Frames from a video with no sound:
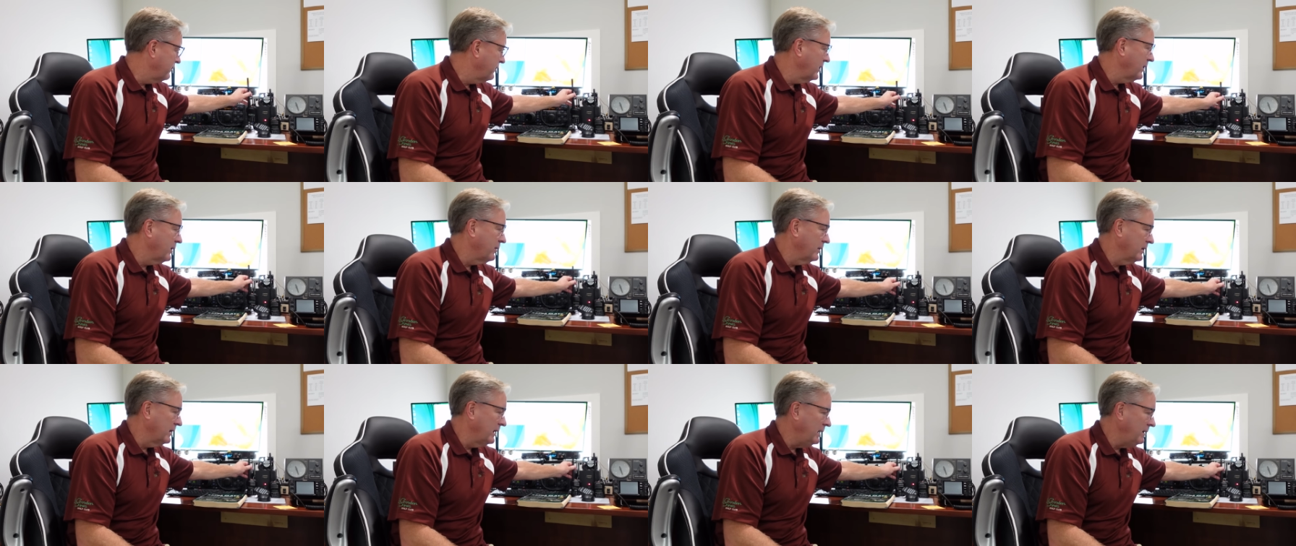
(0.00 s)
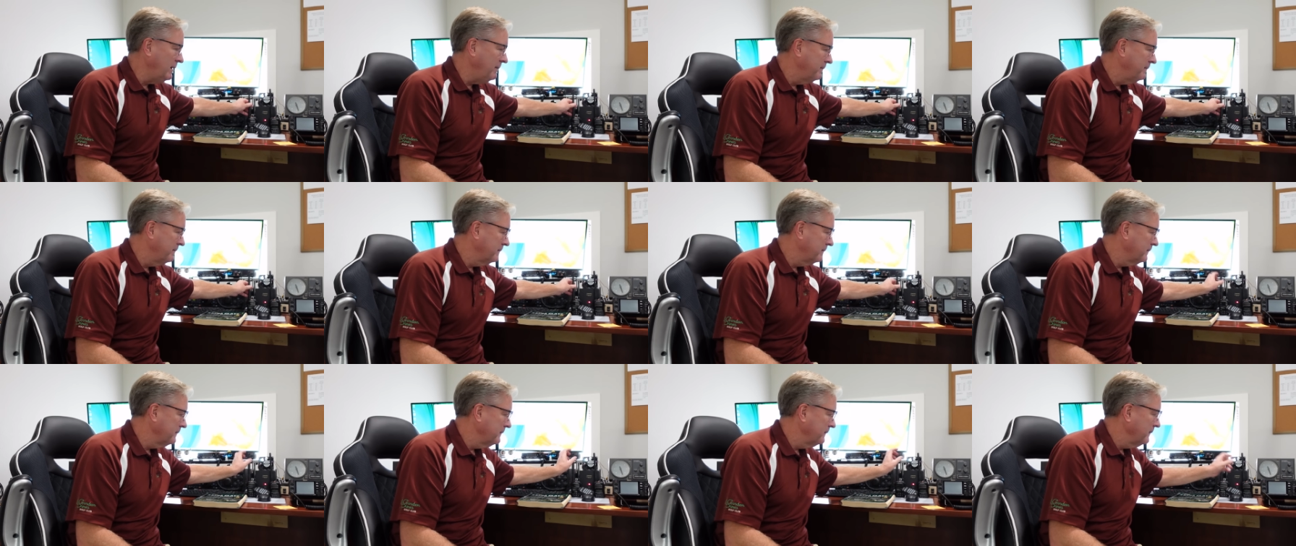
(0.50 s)
frequently.
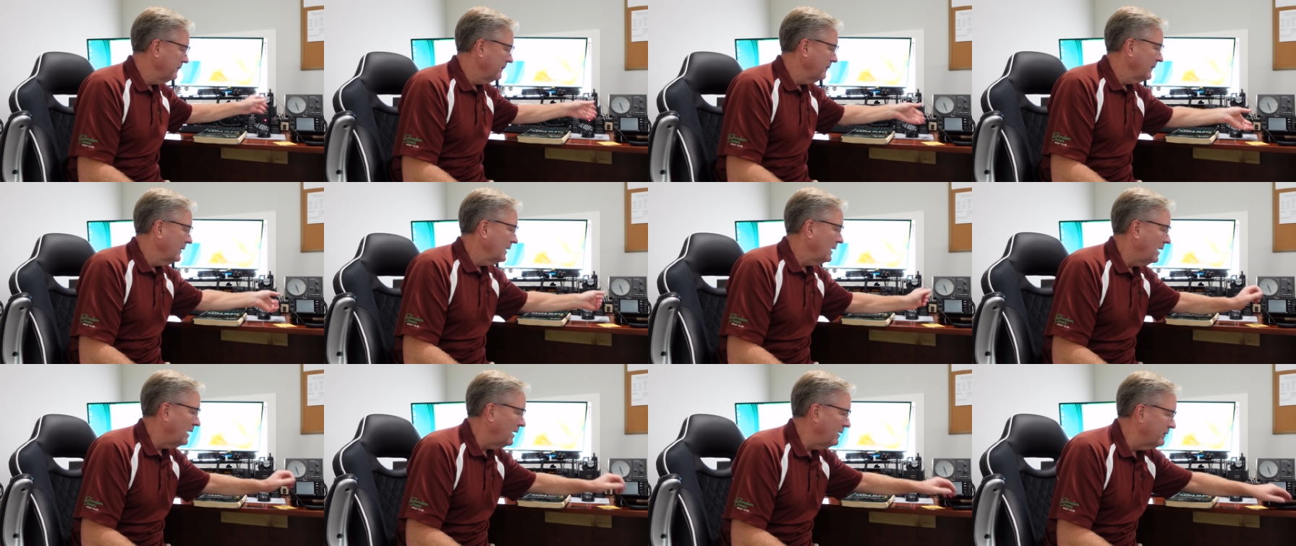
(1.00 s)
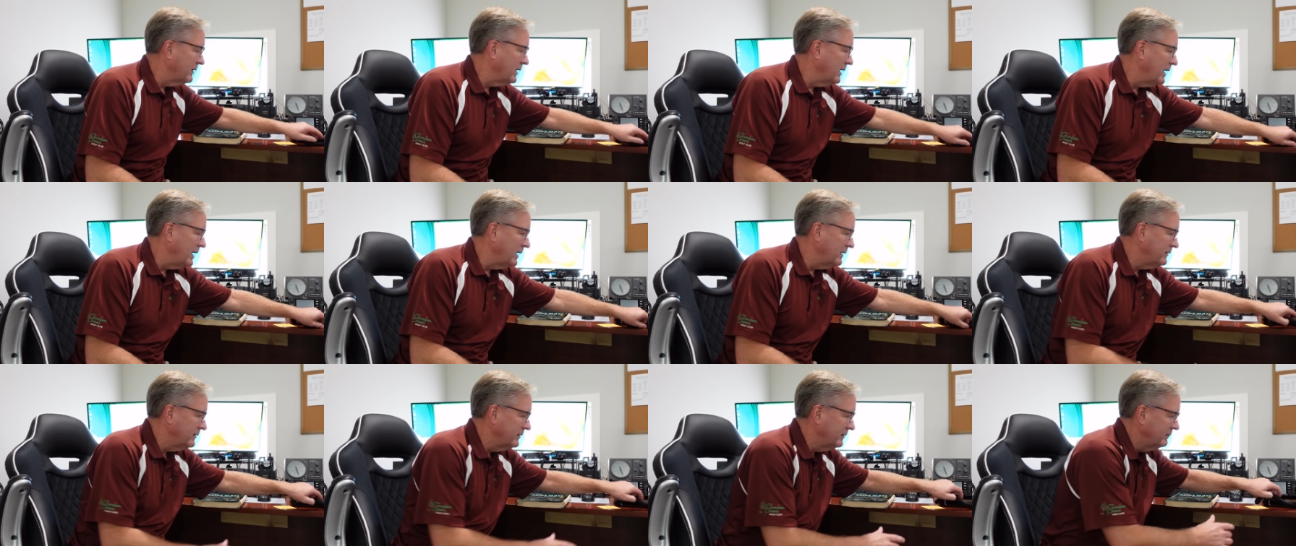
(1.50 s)
I've
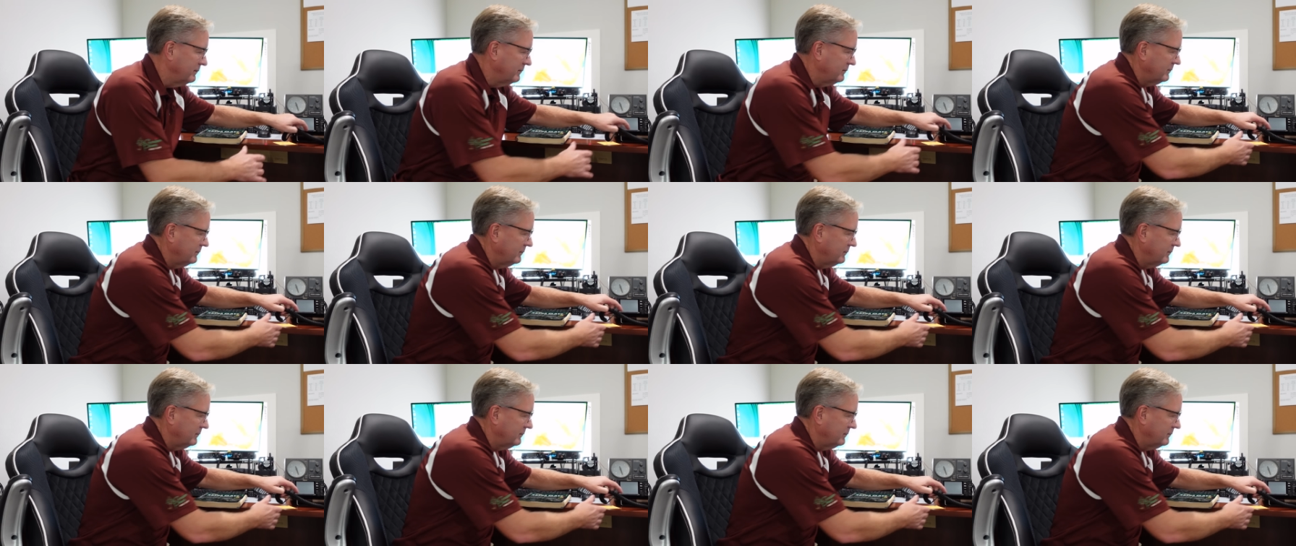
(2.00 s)
got